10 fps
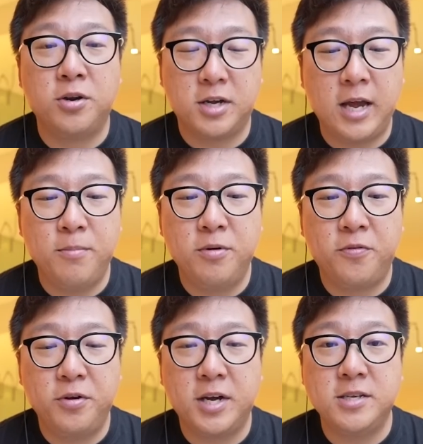on the camera
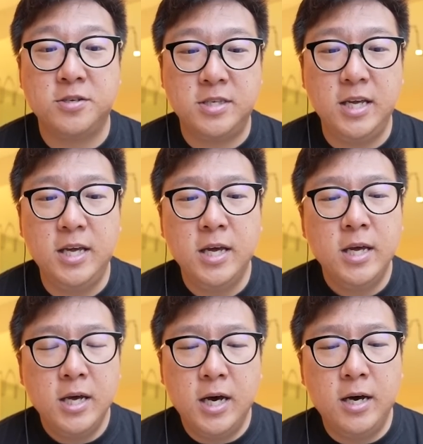for you guys to see.
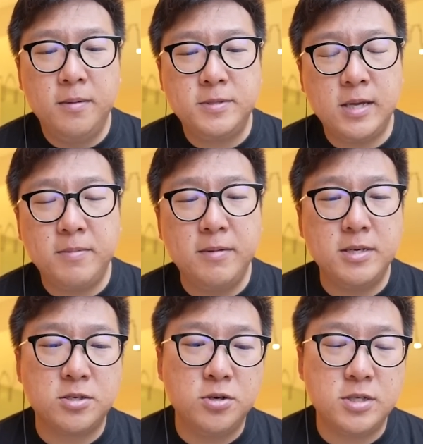Sometimes
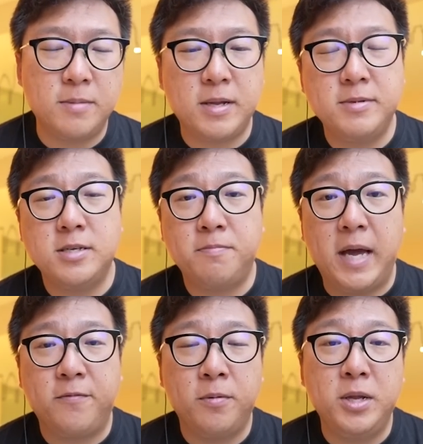it's good, sometimes it's
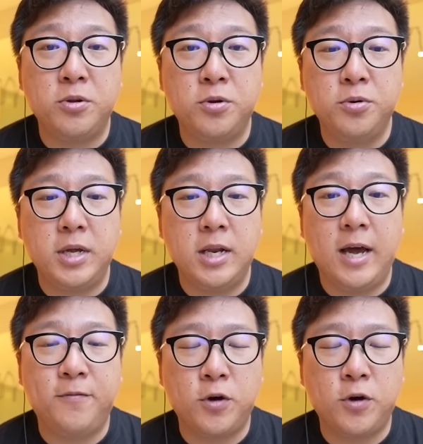bad for me to do the live